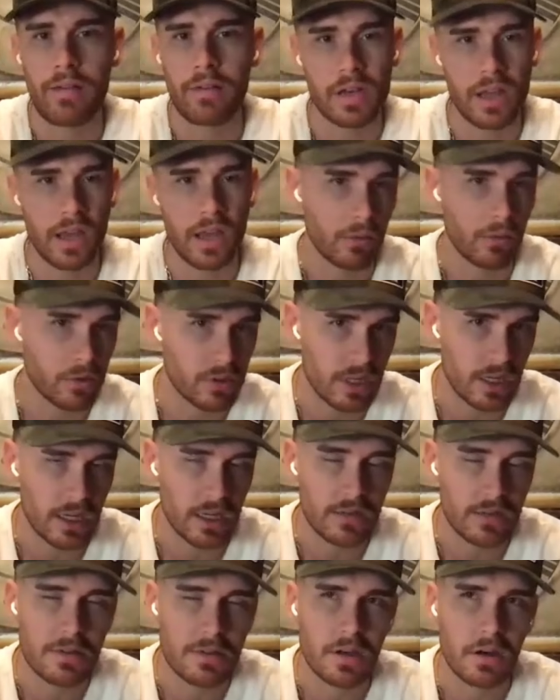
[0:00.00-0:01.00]
everyday
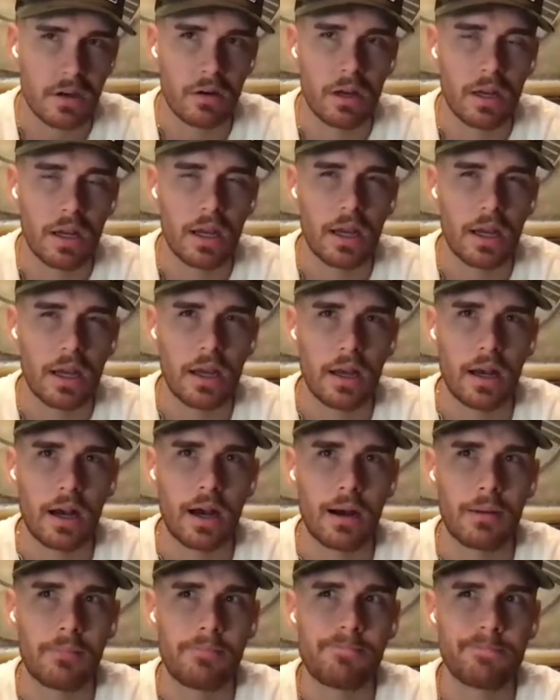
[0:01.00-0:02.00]
routine. So
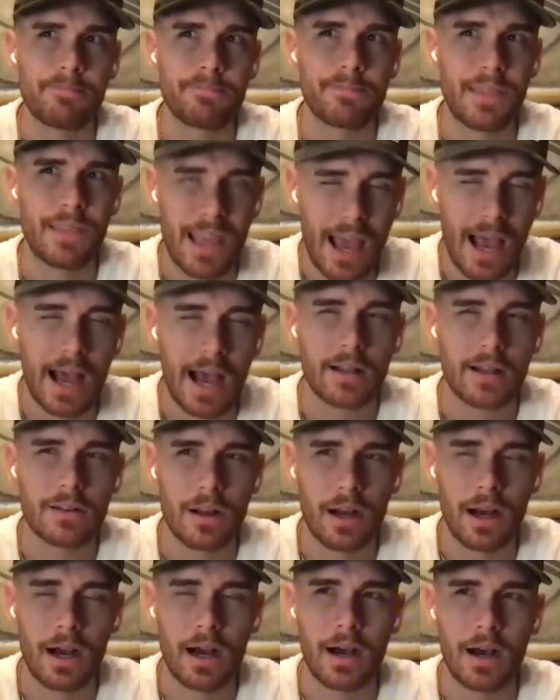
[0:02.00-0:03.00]
um yeah,
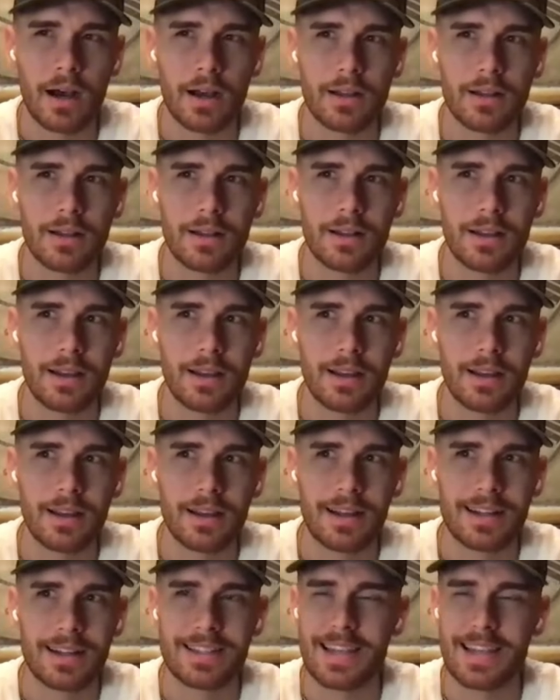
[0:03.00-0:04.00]
uh
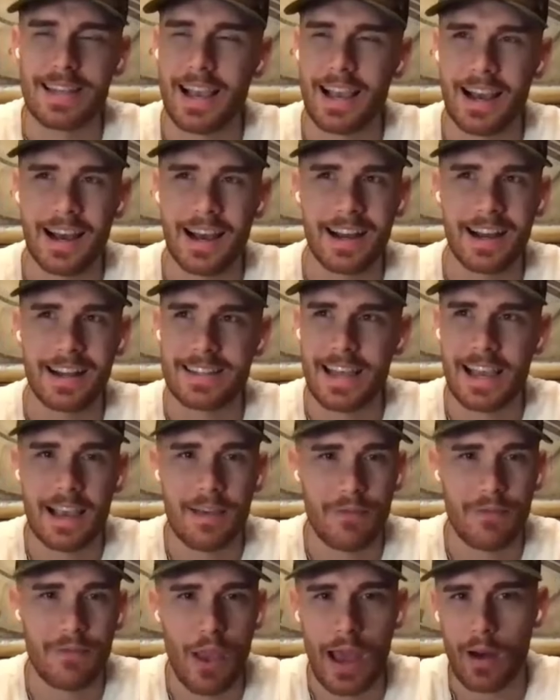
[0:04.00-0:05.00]
it's like uh it's
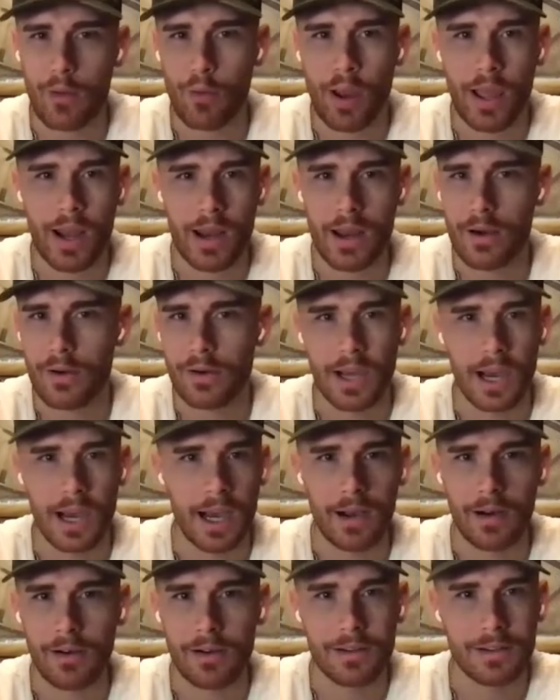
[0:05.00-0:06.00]
like if you had a radio
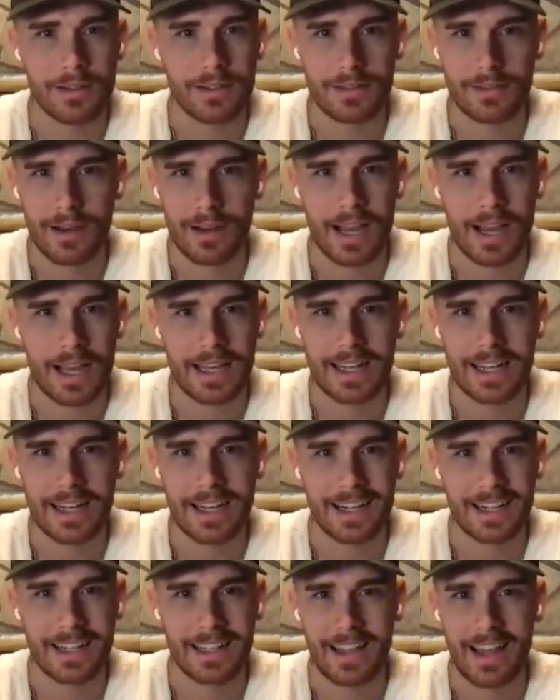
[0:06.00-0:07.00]
dial, right?
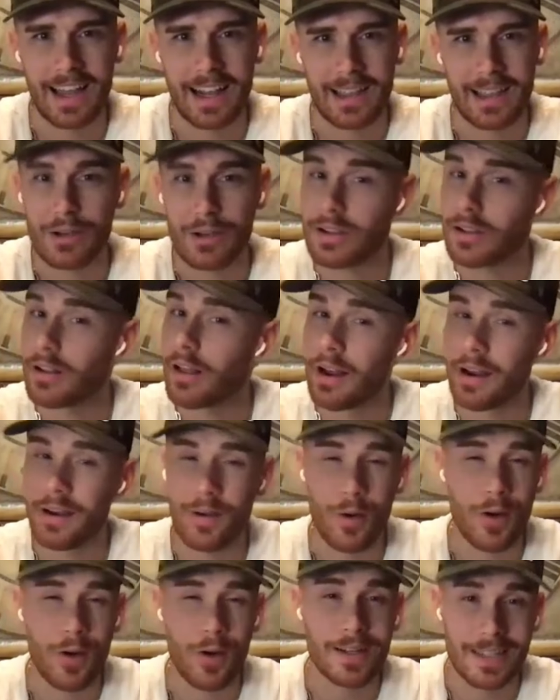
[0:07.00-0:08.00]
Like there's a lot of
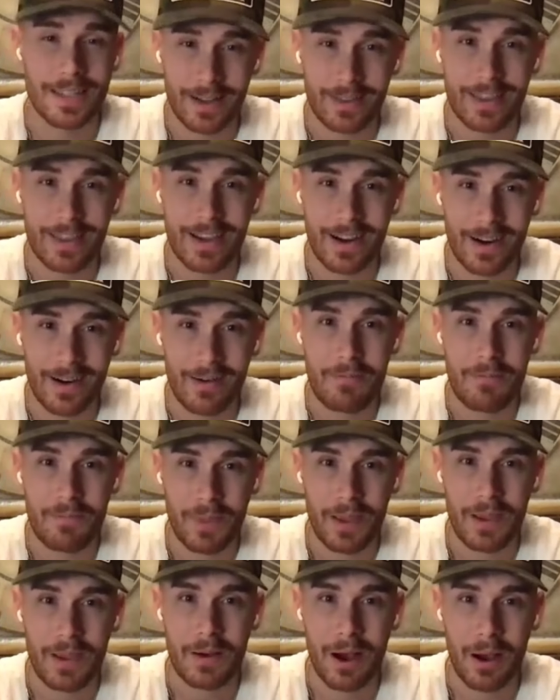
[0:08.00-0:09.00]
noise out there.
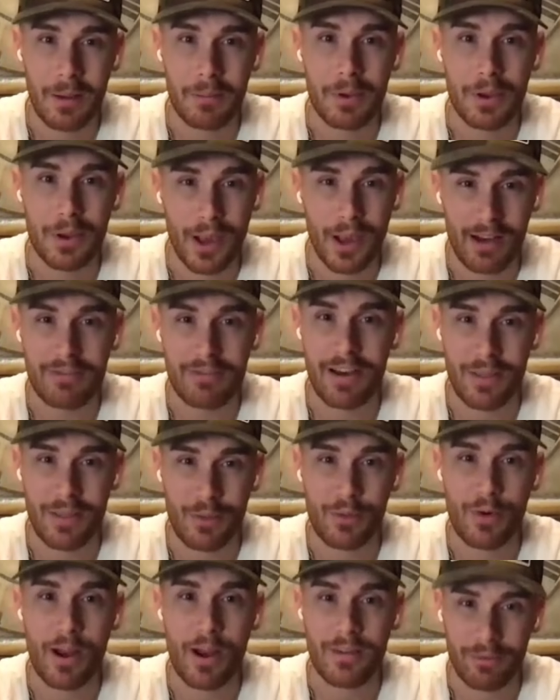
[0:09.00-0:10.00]
Um, mm-hmm. but you got to find
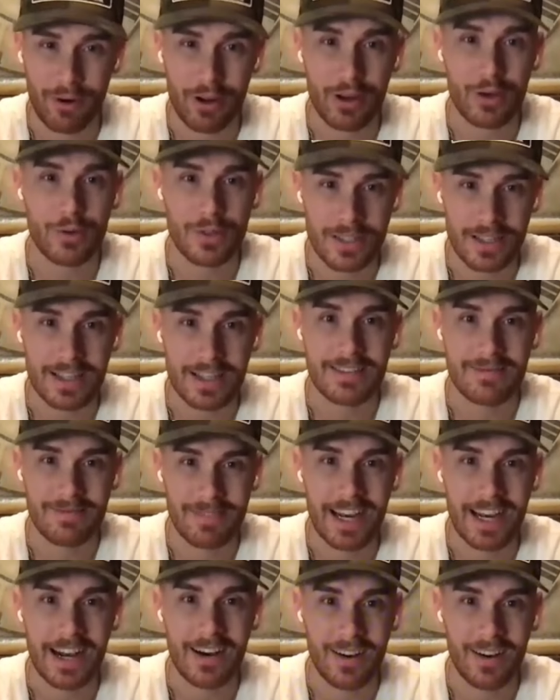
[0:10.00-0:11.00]
the right frequency,
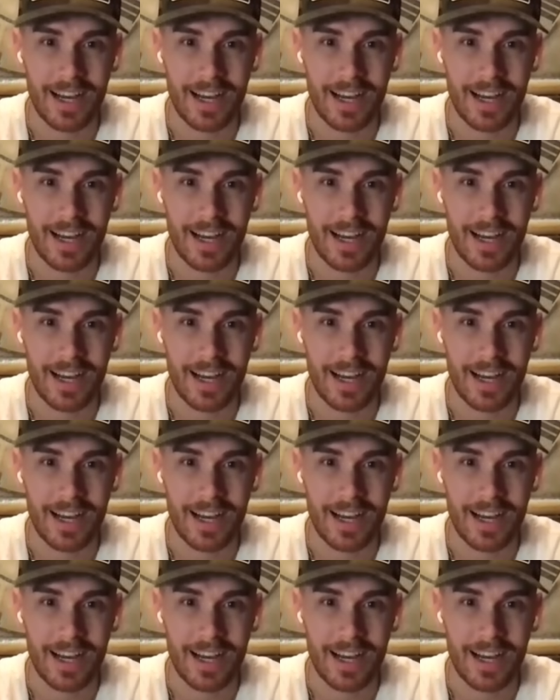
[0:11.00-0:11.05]
you